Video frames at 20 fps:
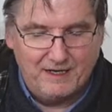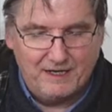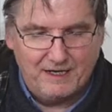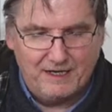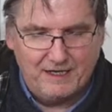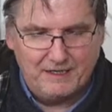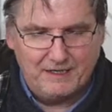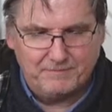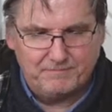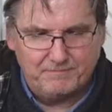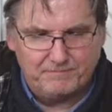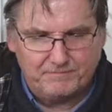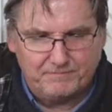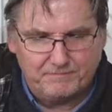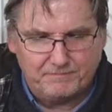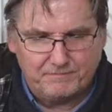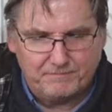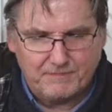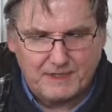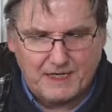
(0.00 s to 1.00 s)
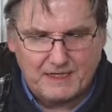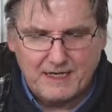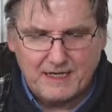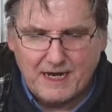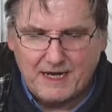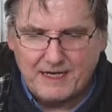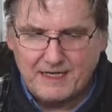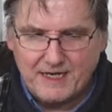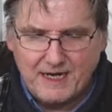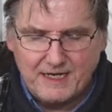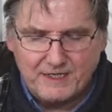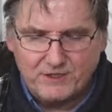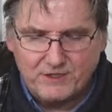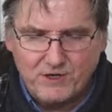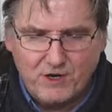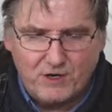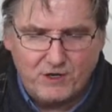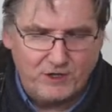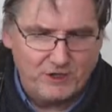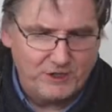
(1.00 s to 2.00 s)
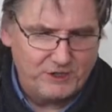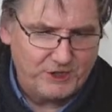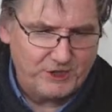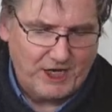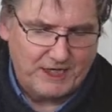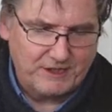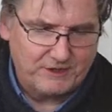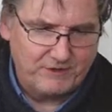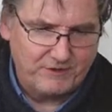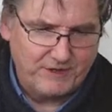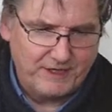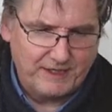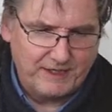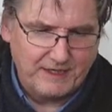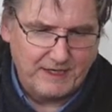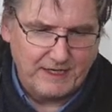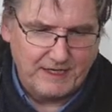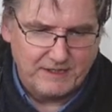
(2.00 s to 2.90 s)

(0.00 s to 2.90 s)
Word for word: Uh, yeah, it's not earth-shattering.